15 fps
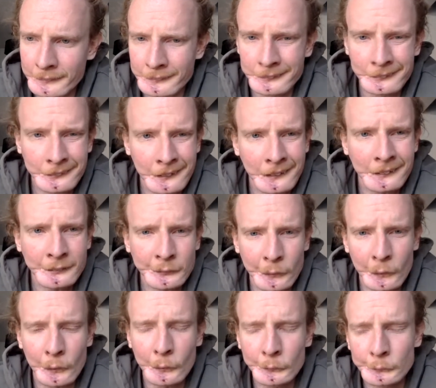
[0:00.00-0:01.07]
In the end,
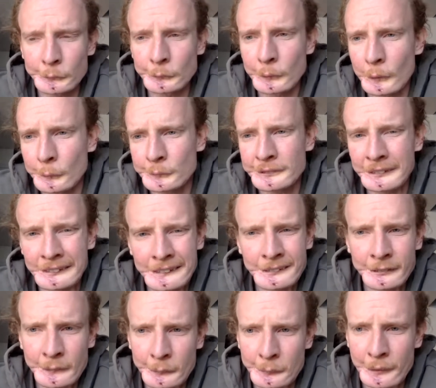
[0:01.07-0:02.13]
all the roads lead
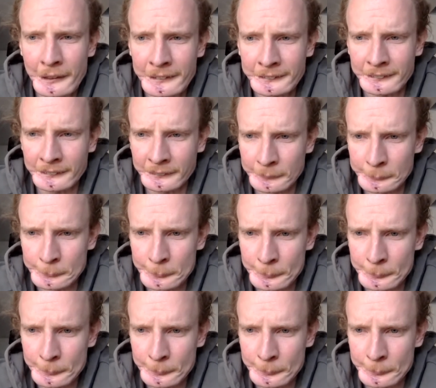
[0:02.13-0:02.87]
to the Viking.